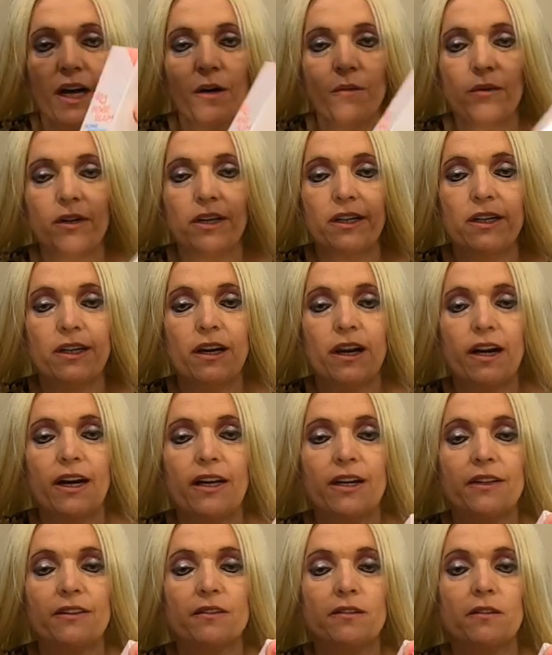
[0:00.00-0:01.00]
I really
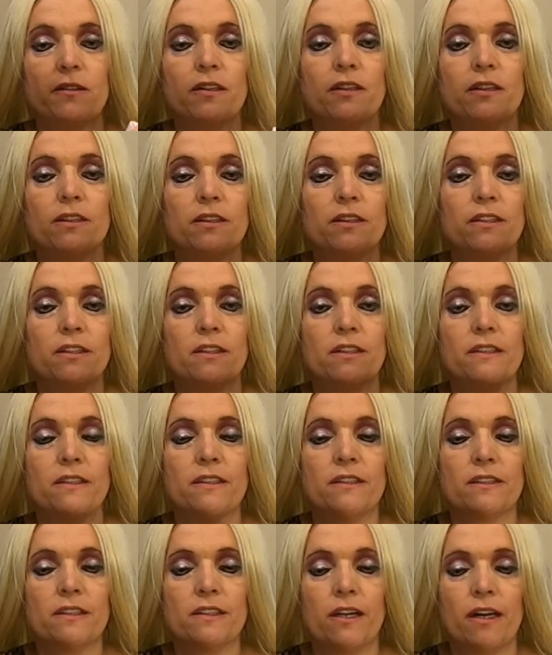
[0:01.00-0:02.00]
like the
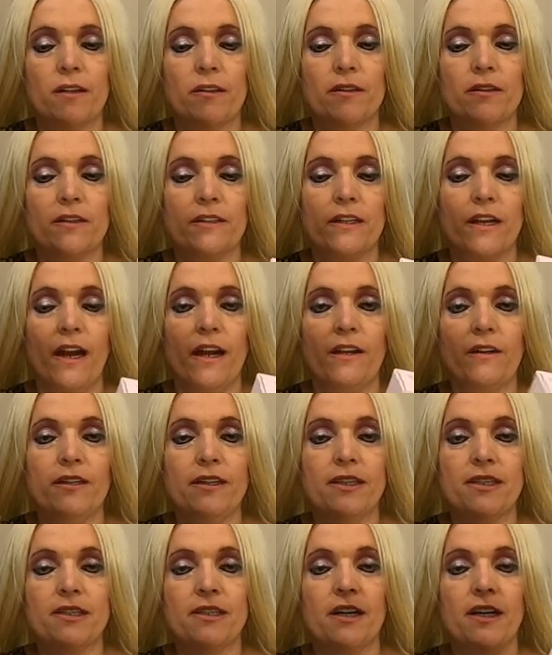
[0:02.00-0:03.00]
color
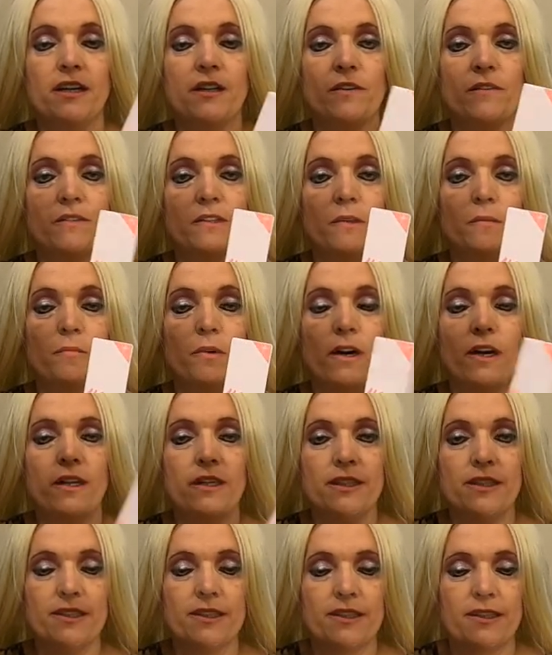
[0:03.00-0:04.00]
design of the
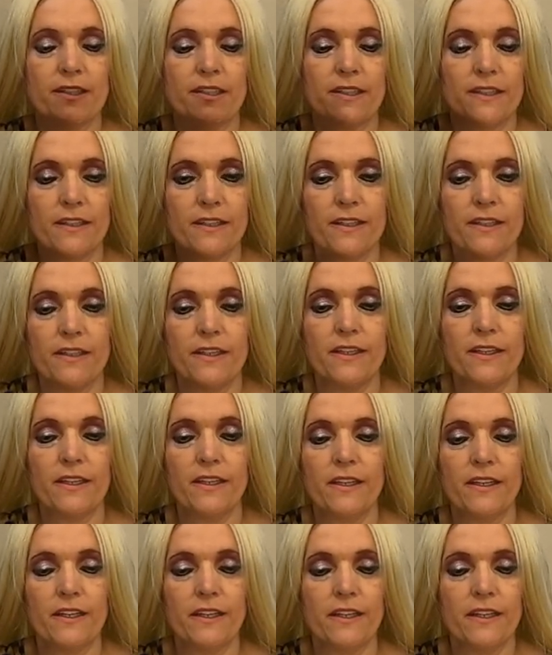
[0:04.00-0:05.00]
box.
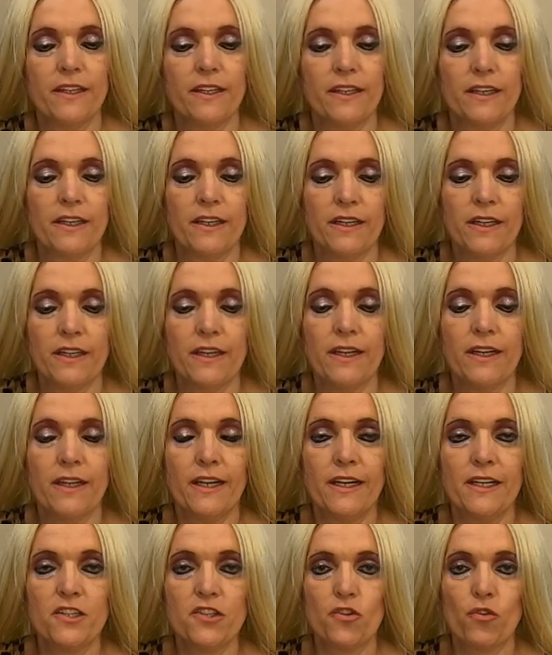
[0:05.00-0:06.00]
And
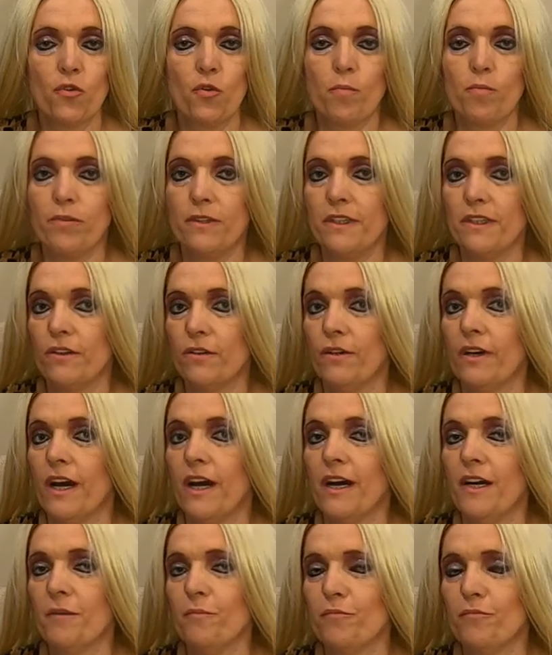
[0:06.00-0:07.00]
let's open her
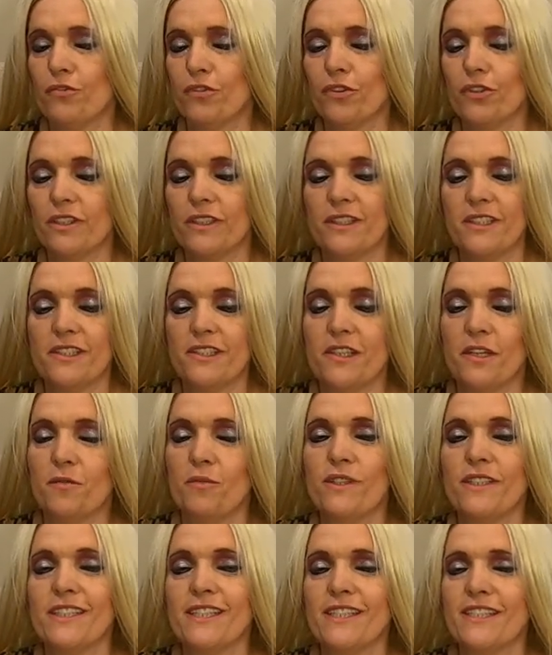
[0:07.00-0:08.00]
up and see
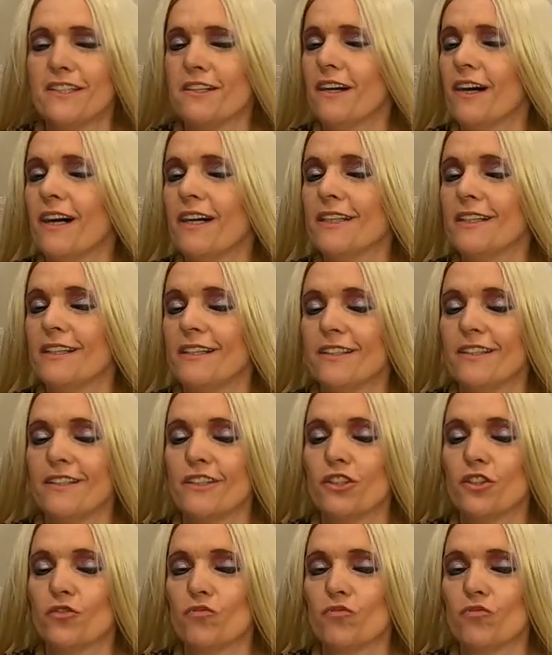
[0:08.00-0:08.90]
what's inside.